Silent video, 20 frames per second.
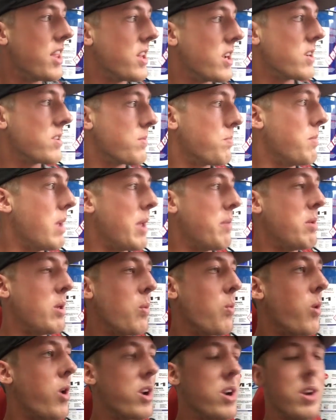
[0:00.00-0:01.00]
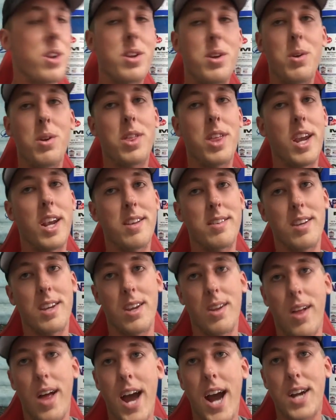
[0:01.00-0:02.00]
There's maybe one or two things that
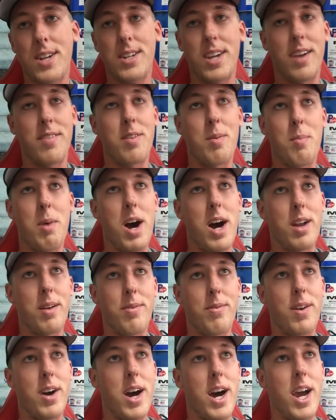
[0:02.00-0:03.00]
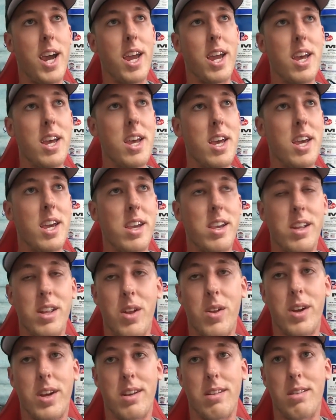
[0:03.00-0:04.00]
you'll actually have to modify, you
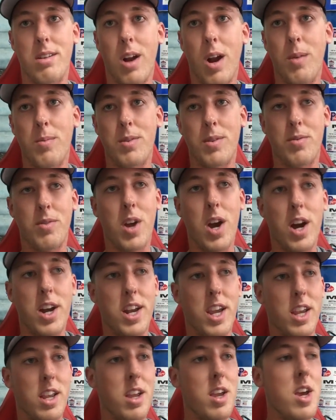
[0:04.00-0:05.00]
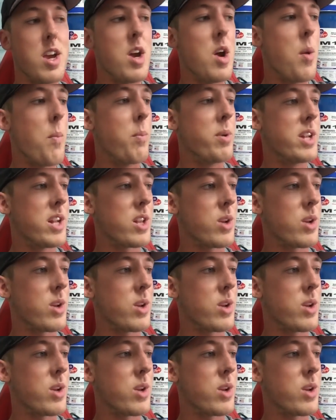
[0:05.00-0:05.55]
know, like in terms of cutting. But